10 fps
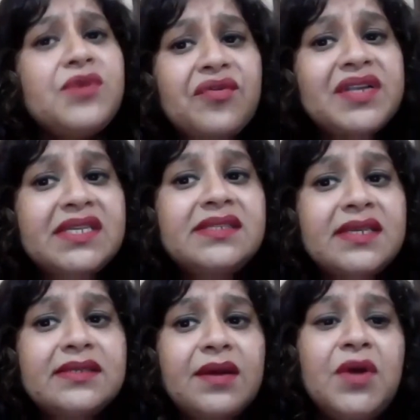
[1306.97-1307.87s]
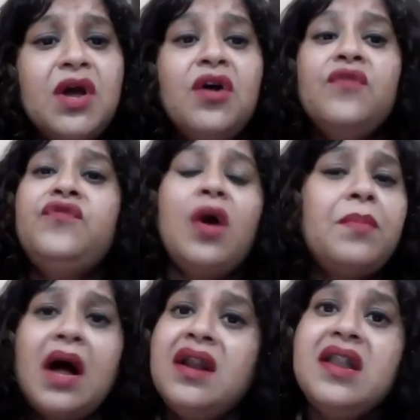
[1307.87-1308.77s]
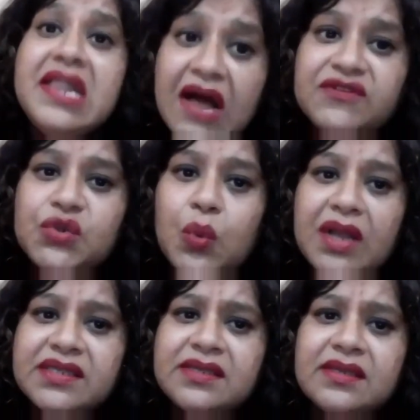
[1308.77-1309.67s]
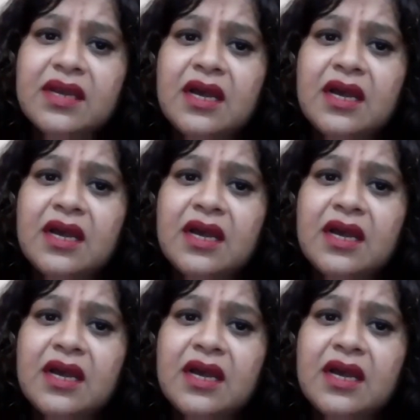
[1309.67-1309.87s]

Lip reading: criticism from our loved ones.